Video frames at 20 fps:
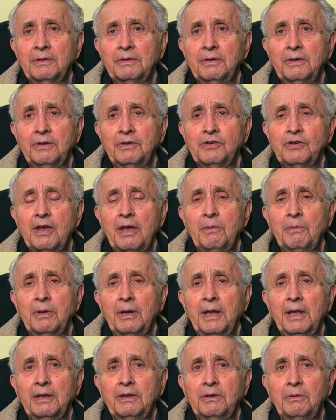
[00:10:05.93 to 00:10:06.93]
It's a shame
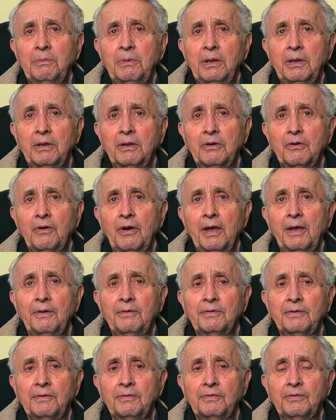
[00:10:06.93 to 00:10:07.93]
it had to be the
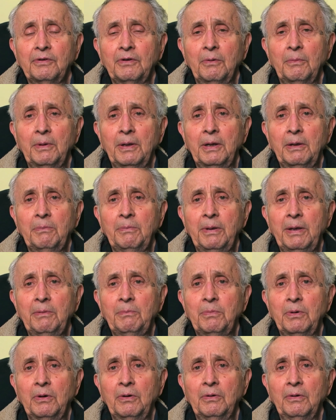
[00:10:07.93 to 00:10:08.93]
graves of so many
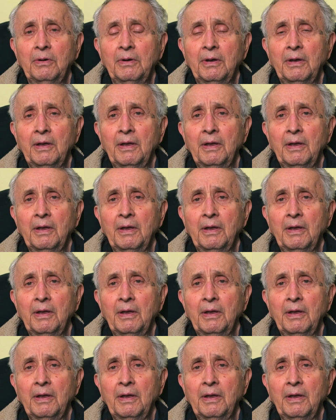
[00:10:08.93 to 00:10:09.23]
people